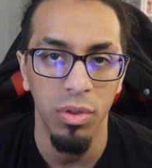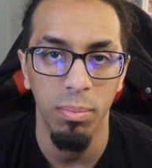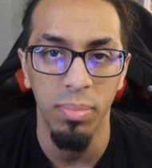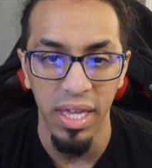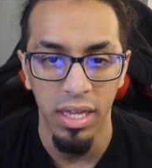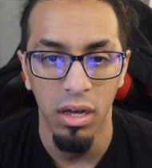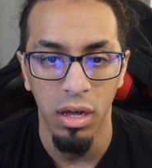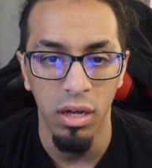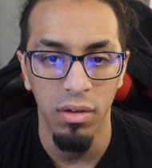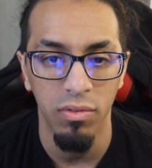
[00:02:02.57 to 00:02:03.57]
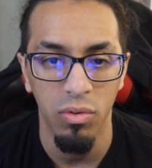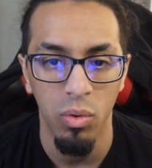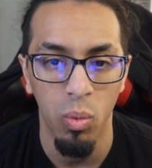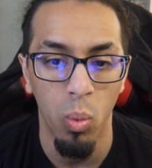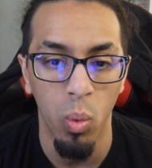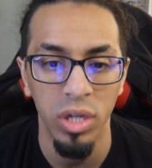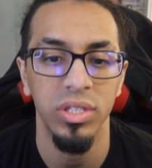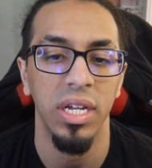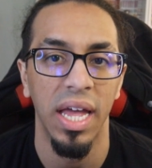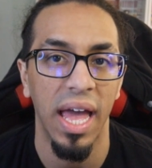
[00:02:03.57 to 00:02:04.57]
bit of what's
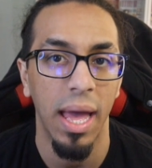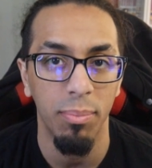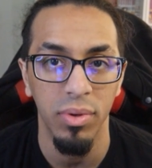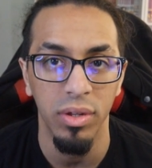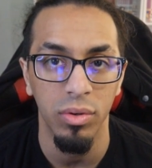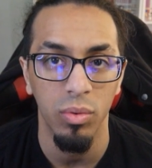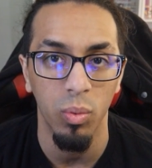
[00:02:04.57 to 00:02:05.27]
going to happen